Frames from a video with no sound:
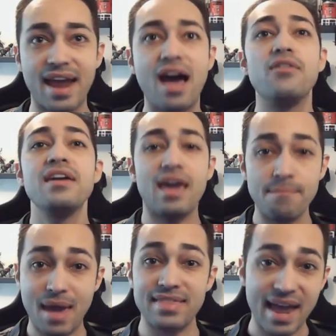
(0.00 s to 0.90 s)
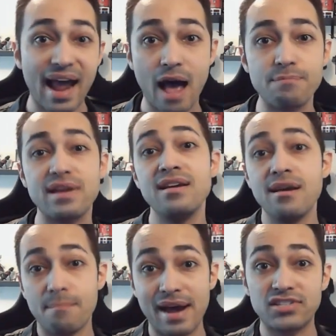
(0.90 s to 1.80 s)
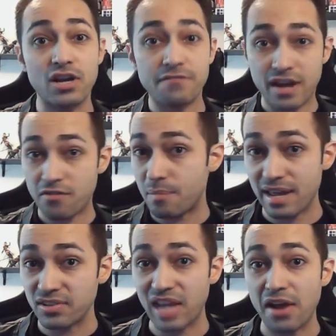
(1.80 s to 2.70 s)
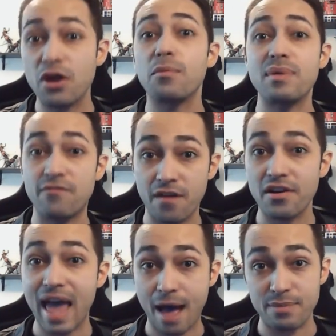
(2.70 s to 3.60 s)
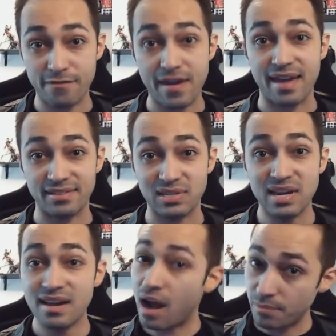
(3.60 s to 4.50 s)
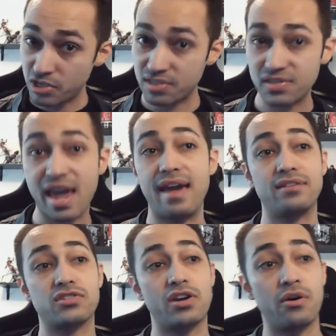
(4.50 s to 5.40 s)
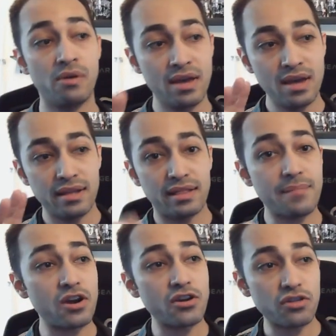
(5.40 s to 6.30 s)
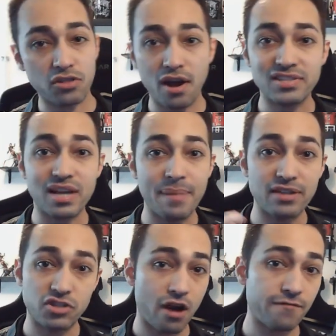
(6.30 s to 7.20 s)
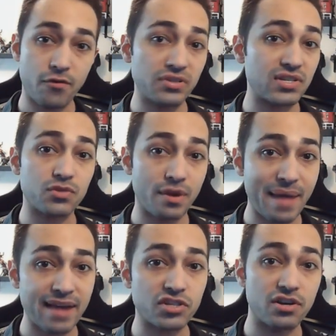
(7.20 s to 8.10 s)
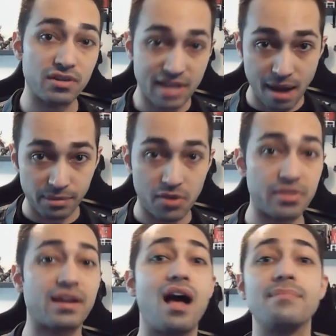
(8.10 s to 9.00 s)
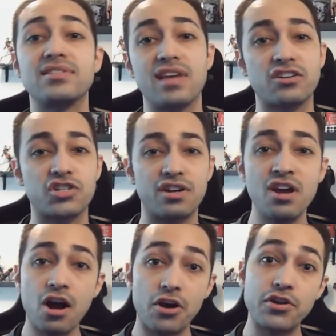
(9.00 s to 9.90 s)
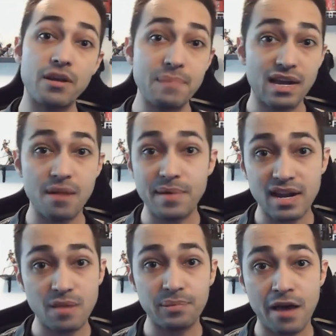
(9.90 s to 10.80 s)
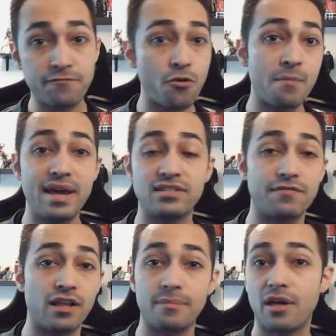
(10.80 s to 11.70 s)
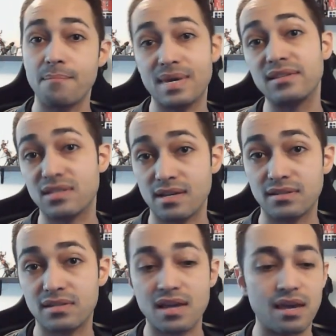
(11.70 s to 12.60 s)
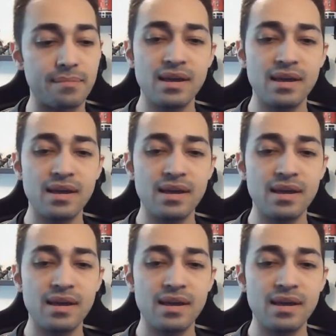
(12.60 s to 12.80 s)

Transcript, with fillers: out and make that happen, myself and everybody else out here would be very happy fans. I'm just saying. So let me know your thoughts about Dark Forces Remastered down below in the comment section. Are you going to pick it up on any platform? It's available on P C and Steam.